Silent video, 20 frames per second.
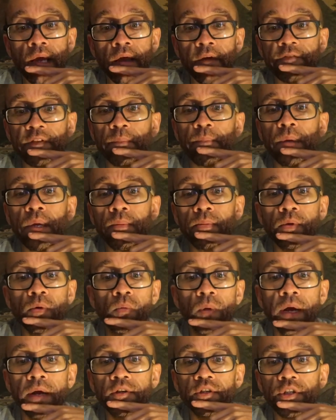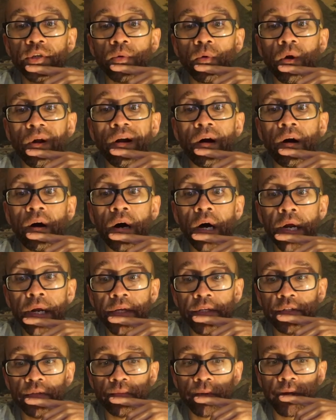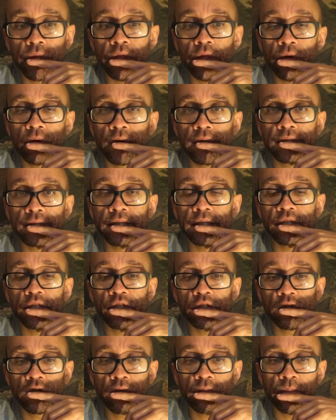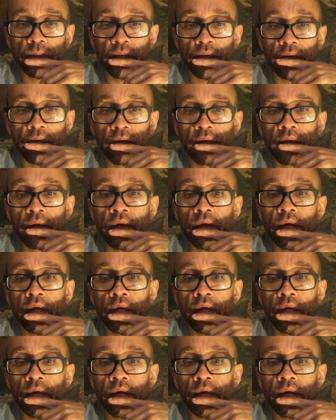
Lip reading: If the people around you are honest with you, as they should be,